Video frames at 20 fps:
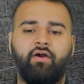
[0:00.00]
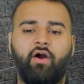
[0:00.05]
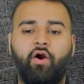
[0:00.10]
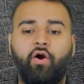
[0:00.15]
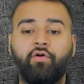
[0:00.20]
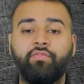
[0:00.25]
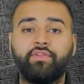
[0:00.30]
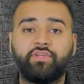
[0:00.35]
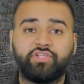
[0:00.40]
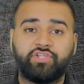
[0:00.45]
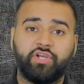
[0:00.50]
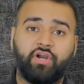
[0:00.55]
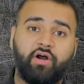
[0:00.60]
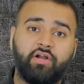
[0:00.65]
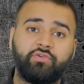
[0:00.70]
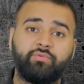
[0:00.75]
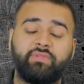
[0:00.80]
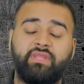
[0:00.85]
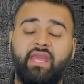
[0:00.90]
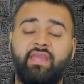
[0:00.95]
On the
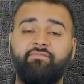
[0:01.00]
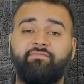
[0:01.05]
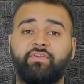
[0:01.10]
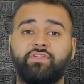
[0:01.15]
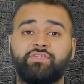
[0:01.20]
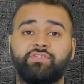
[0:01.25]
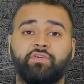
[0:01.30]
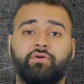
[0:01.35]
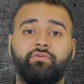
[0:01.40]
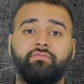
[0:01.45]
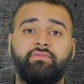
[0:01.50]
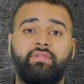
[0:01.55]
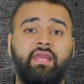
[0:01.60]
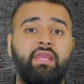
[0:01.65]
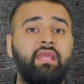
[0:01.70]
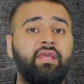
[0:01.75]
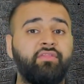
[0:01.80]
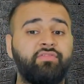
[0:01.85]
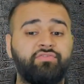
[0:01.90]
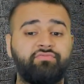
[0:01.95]
charge with Hateful Assault, they
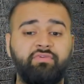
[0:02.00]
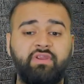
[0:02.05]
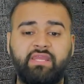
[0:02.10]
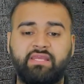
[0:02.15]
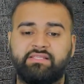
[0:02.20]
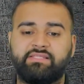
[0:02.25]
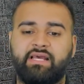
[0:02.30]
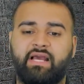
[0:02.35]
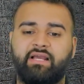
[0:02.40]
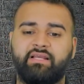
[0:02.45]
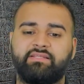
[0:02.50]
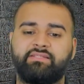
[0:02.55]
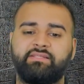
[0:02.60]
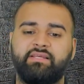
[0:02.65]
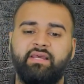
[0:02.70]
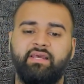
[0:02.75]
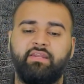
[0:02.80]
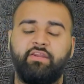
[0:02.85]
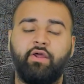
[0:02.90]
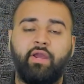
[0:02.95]
get 3 attacks.
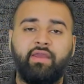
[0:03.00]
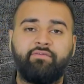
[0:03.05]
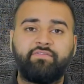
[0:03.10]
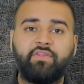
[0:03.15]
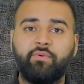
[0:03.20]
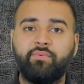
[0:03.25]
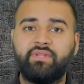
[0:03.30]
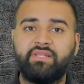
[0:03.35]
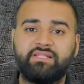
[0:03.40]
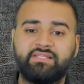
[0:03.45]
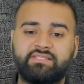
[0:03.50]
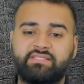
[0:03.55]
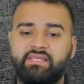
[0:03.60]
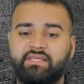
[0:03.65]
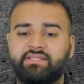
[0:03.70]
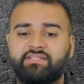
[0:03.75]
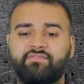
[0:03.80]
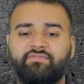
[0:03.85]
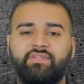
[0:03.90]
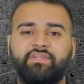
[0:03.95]
Now, if they're within
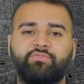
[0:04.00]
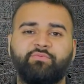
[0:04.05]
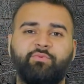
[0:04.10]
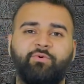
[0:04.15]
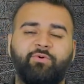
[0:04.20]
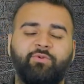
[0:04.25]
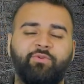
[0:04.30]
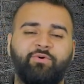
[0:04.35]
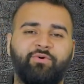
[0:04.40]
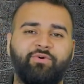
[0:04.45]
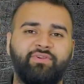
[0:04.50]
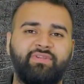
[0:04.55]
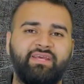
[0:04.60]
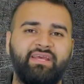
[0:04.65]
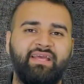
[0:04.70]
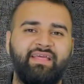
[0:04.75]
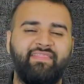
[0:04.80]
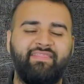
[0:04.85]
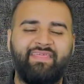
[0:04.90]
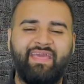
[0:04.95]
6 of this Warlord,
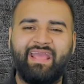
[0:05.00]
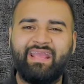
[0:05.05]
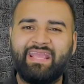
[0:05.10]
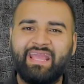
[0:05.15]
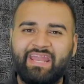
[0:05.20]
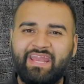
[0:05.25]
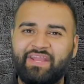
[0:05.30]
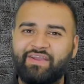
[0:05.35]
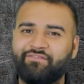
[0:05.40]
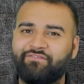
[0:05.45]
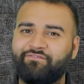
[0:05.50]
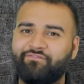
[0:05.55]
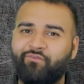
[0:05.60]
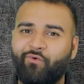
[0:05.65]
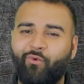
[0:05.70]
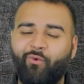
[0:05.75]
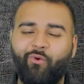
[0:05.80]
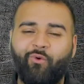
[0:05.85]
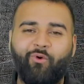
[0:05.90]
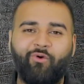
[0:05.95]
they're getting
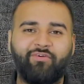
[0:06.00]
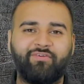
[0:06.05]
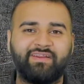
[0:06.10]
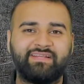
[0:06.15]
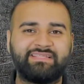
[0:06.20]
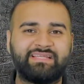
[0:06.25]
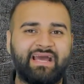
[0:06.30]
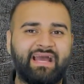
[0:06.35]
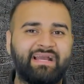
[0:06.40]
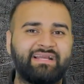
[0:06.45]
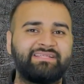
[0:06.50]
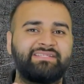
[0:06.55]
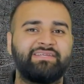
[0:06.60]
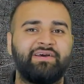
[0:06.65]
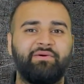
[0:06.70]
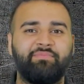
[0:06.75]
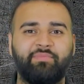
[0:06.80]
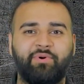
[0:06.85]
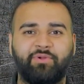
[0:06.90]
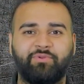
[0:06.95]
4 attacks
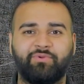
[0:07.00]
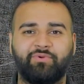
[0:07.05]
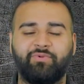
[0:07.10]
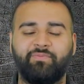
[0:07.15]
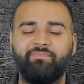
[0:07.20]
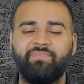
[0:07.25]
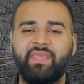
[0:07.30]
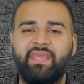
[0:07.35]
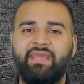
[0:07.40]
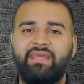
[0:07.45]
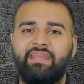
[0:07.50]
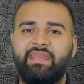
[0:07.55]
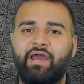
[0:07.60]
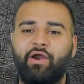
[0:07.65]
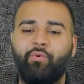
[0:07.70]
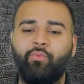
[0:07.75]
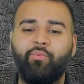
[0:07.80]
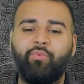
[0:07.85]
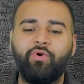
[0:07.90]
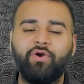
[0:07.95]
a model. Now,
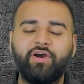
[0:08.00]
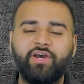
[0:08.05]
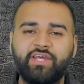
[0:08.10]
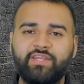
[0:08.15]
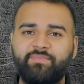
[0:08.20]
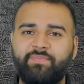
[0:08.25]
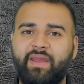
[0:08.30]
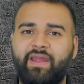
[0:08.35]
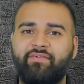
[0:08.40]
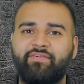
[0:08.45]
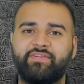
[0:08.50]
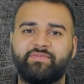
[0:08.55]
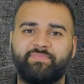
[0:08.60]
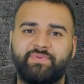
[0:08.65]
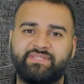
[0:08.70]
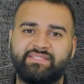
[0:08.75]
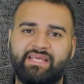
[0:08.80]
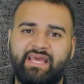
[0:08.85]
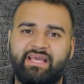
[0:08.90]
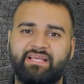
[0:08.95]
Word Bearers
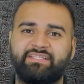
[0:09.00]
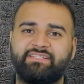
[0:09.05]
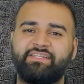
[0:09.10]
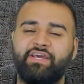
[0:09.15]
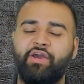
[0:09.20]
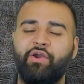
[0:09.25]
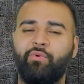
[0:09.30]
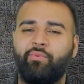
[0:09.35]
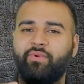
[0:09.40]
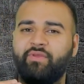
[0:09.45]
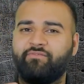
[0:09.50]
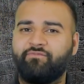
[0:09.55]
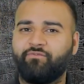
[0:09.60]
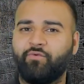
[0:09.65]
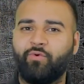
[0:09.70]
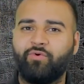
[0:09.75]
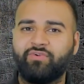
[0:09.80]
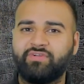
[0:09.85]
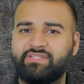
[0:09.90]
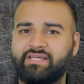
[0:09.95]
possessed with
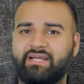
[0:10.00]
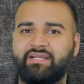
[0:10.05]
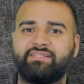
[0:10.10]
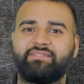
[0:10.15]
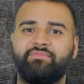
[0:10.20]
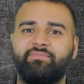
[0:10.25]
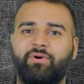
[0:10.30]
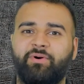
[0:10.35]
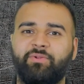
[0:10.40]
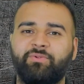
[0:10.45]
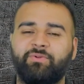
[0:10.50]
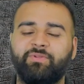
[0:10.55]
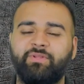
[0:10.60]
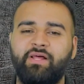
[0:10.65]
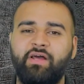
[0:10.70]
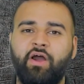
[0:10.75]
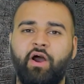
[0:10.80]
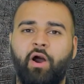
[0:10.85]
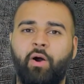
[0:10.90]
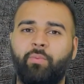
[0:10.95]
4 attacks a model
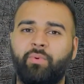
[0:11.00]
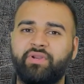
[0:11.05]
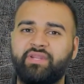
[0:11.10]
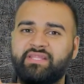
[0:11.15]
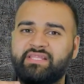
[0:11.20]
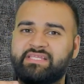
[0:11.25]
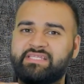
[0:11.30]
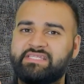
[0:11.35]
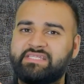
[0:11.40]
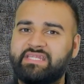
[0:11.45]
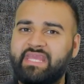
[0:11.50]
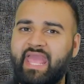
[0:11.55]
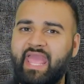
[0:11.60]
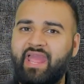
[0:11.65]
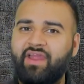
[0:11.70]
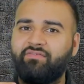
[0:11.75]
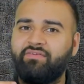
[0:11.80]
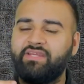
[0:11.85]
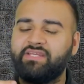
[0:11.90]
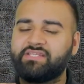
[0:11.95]
are one of the
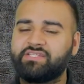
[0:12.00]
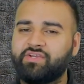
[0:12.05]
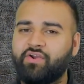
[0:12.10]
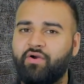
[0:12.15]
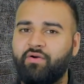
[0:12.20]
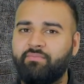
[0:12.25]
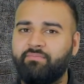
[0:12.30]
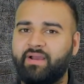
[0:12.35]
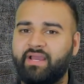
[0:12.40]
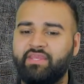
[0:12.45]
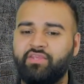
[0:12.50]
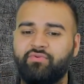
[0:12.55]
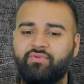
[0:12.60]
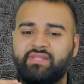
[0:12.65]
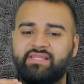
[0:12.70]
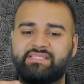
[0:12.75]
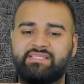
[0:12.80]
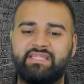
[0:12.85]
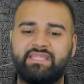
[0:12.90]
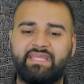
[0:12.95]
scariest combat
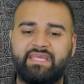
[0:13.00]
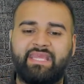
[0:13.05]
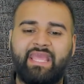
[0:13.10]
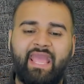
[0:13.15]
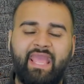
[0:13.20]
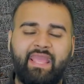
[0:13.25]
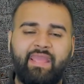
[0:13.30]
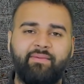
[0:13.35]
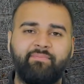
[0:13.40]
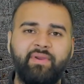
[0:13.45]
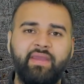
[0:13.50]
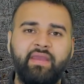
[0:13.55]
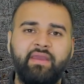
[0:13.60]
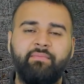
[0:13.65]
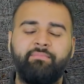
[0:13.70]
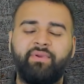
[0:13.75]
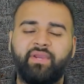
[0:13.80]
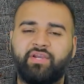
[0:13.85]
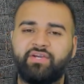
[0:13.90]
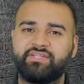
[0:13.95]
units in the game
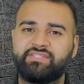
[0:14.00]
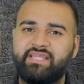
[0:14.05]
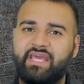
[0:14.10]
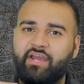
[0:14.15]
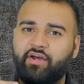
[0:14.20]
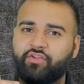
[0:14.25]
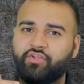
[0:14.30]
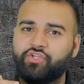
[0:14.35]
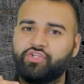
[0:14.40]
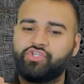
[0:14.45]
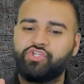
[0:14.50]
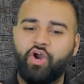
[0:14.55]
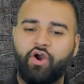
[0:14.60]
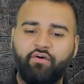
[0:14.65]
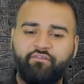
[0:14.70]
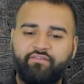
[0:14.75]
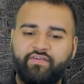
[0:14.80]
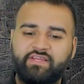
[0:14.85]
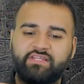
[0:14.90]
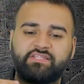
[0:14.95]
because they are the
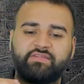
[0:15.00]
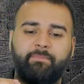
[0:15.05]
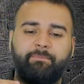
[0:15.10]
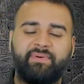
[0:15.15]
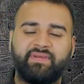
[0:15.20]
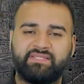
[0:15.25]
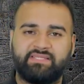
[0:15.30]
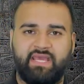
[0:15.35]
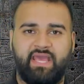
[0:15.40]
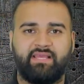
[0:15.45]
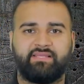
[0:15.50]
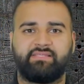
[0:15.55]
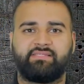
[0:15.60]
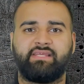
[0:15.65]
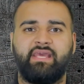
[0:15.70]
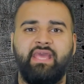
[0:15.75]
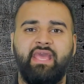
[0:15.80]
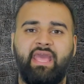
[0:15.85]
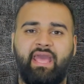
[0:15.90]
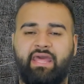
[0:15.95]
toughest possessed.
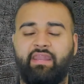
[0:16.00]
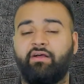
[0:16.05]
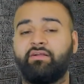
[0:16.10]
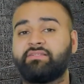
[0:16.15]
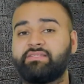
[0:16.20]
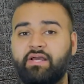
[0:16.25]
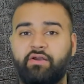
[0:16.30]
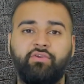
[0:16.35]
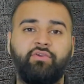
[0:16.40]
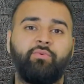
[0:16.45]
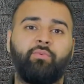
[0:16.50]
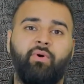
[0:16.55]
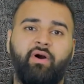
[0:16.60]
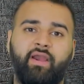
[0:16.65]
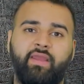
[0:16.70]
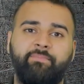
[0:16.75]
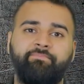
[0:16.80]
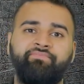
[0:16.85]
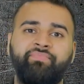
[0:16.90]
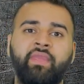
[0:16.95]
And I'll tell you
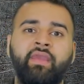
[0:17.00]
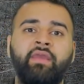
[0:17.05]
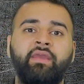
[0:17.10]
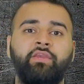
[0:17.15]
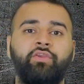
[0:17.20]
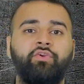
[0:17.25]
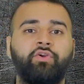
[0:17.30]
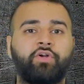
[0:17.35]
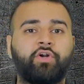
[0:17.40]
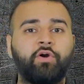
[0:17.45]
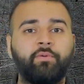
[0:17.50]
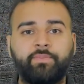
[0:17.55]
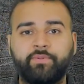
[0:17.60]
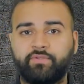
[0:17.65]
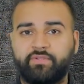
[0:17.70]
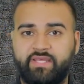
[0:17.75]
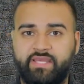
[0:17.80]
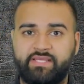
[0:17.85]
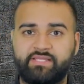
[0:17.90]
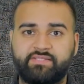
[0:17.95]
why. You couple
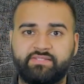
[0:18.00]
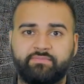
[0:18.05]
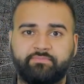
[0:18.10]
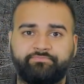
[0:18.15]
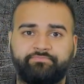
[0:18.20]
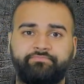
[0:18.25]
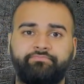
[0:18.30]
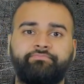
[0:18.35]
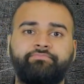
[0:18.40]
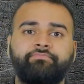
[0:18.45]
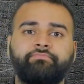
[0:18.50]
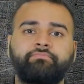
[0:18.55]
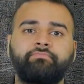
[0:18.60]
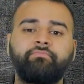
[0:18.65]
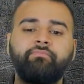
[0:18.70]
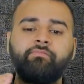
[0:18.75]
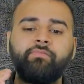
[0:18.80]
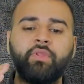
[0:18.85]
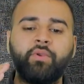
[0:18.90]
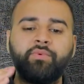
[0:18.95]
this
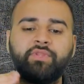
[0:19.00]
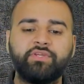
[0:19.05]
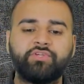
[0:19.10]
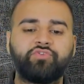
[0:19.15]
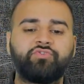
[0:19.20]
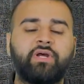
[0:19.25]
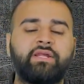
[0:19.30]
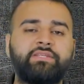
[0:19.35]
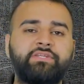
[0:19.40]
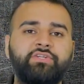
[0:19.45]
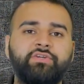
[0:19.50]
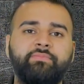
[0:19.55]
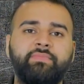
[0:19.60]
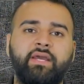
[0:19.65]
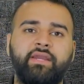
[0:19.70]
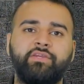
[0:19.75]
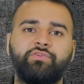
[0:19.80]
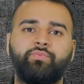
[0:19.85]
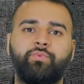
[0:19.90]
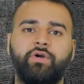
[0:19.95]
with a stratagem
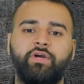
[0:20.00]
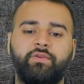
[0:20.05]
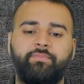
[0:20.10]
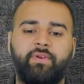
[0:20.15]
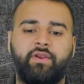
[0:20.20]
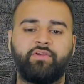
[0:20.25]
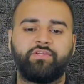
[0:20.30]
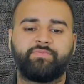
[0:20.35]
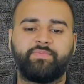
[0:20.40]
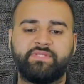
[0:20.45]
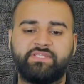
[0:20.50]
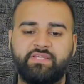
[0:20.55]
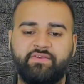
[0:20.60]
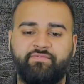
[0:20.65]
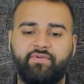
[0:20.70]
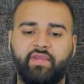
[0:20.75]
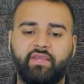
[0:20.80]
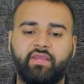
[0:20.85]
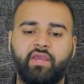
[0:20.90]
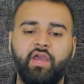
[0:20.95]
that is Word Bearer
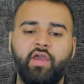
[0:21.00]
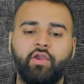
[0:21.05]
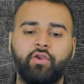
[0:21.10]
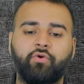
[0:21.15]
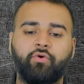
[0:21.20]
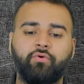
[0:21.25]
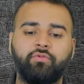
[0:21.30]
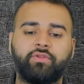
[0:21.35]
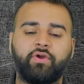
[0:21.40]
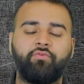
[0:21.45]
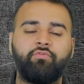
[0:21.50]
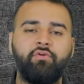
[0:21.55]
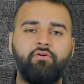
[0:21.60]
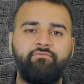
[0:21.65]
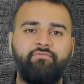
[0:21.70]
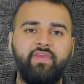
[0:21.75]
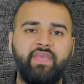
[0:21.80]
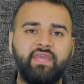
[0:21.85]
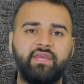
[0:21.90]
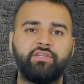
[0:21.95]
specific called
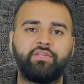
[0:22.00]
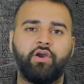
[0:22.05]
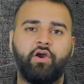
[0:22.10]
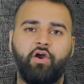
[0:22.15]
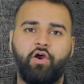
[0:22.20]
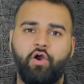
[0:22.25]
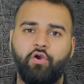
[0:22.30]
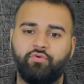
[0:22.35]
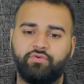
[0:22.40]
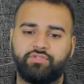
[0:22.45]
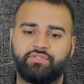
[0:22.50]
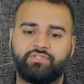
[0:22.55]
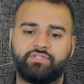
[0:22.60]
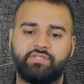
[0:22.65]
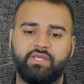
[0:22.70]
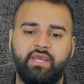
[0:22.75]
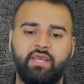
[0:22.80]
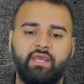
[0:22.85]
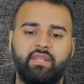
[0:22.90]
Revered Hosts.